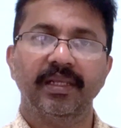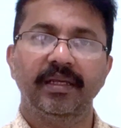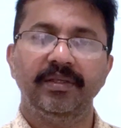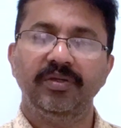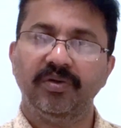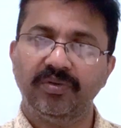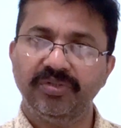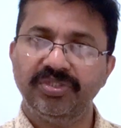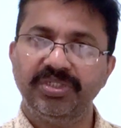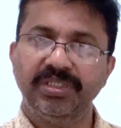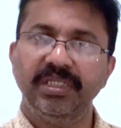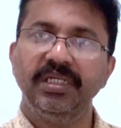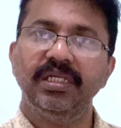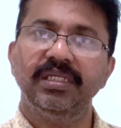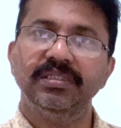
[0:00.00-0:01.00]
Your
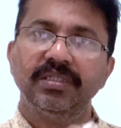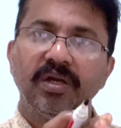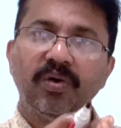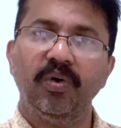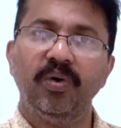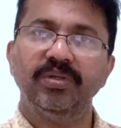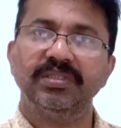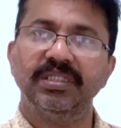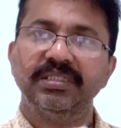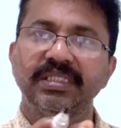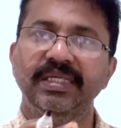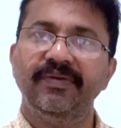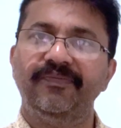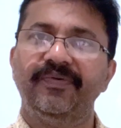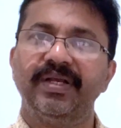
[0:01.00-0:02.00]
question is causes,
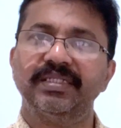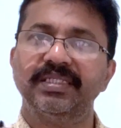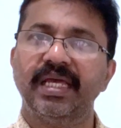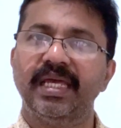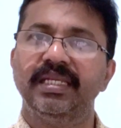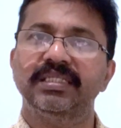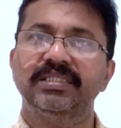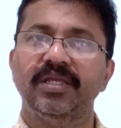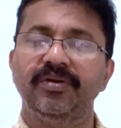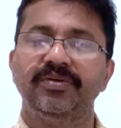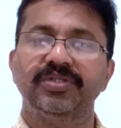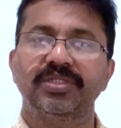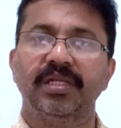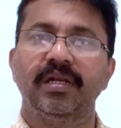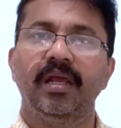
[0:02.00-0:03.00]
effects, and
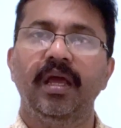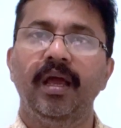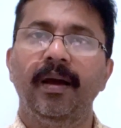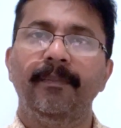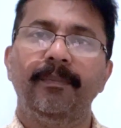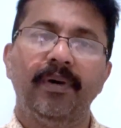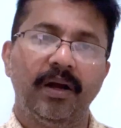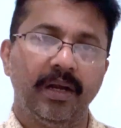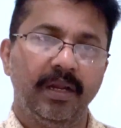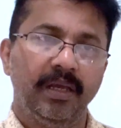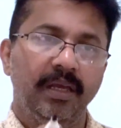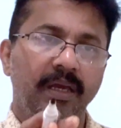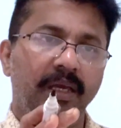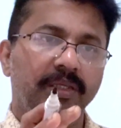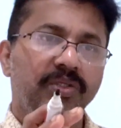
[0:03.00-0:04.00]
solution, but
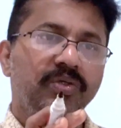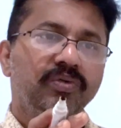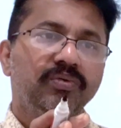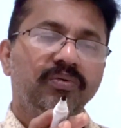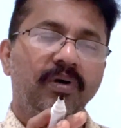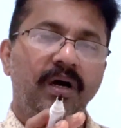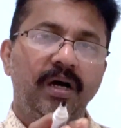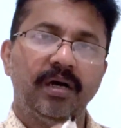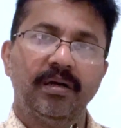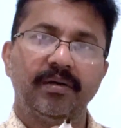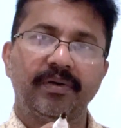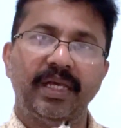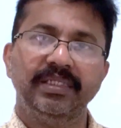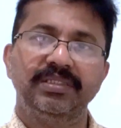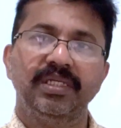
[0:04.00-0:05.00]
you are
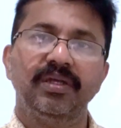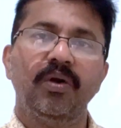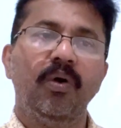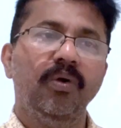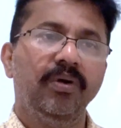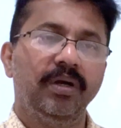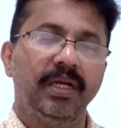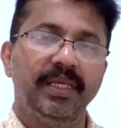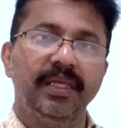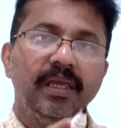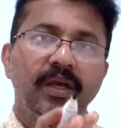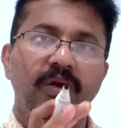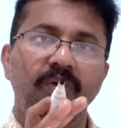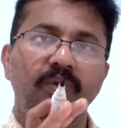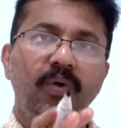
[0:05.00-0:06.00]
writing only
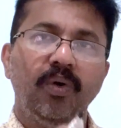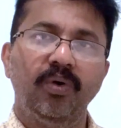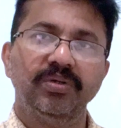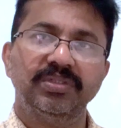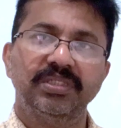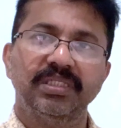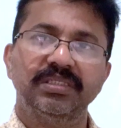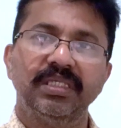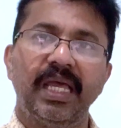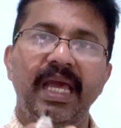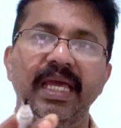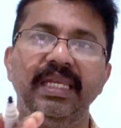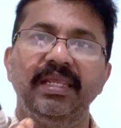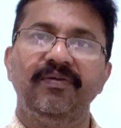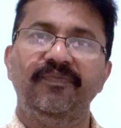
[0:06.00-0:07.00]
causes
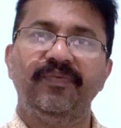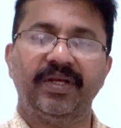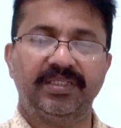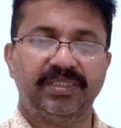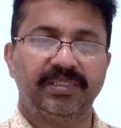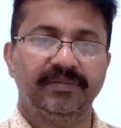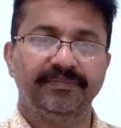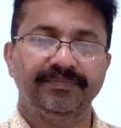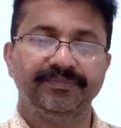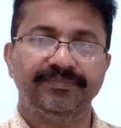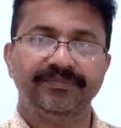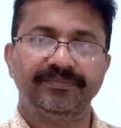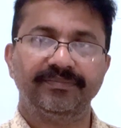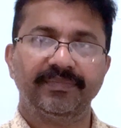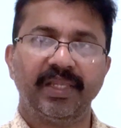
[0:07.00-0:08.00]
and effects,
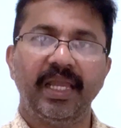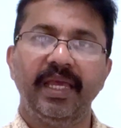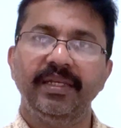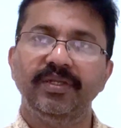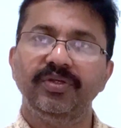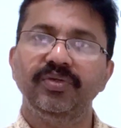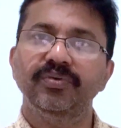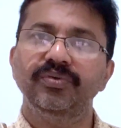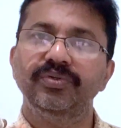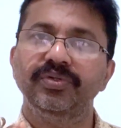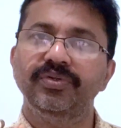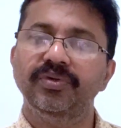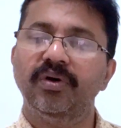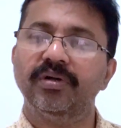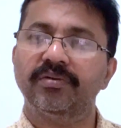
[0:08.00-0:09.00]
and you do
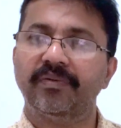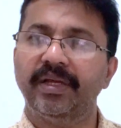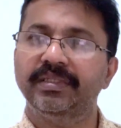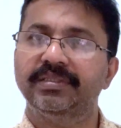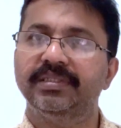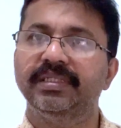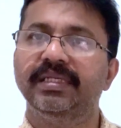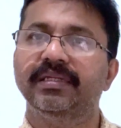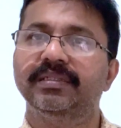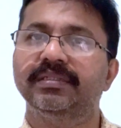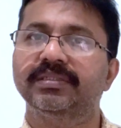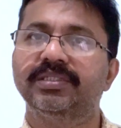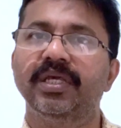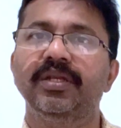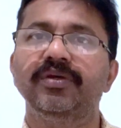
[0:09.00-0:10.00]
not write
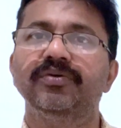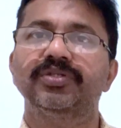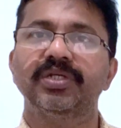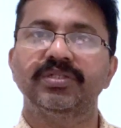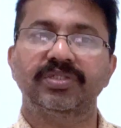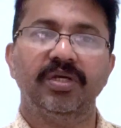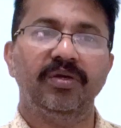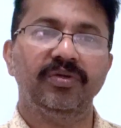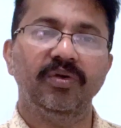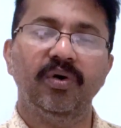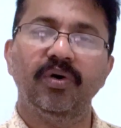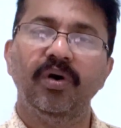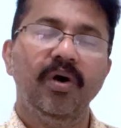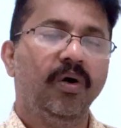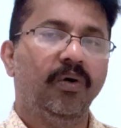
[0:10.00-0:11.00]
solutions,
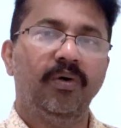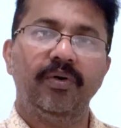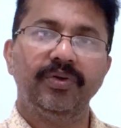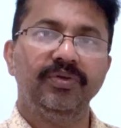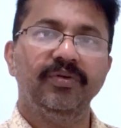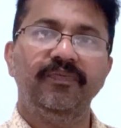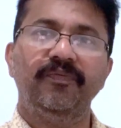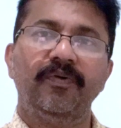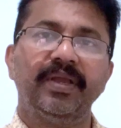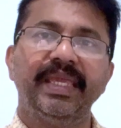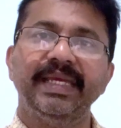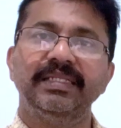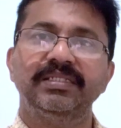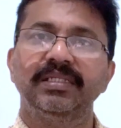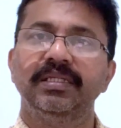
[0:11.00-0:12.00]
or you
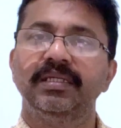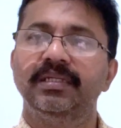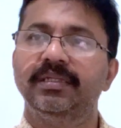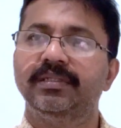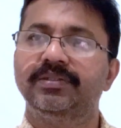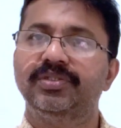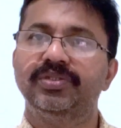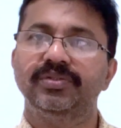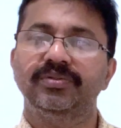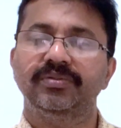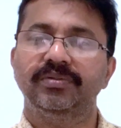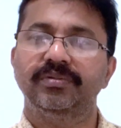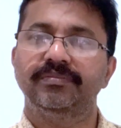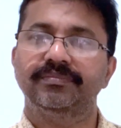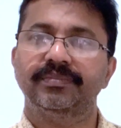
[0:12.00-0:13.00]
forget
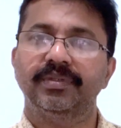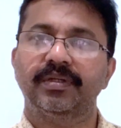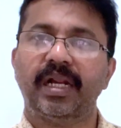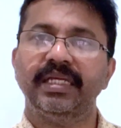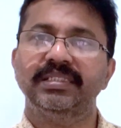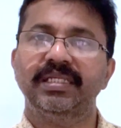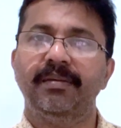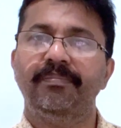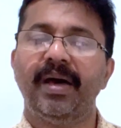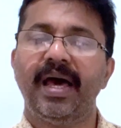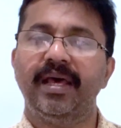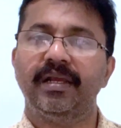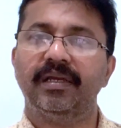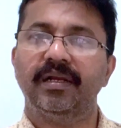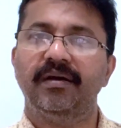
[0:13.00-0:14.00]
to write a
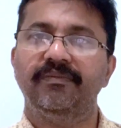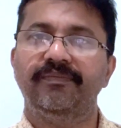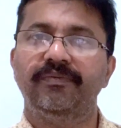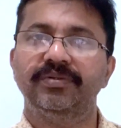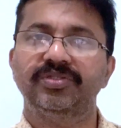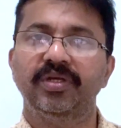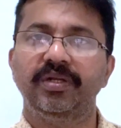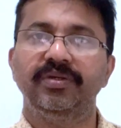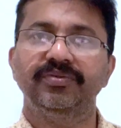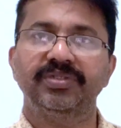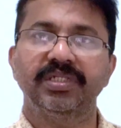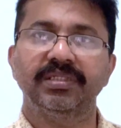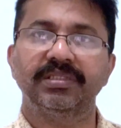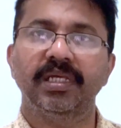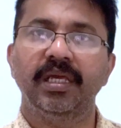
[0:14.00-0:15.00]
paragraph for
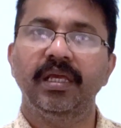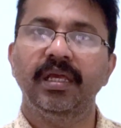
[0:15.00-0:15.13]
solutions.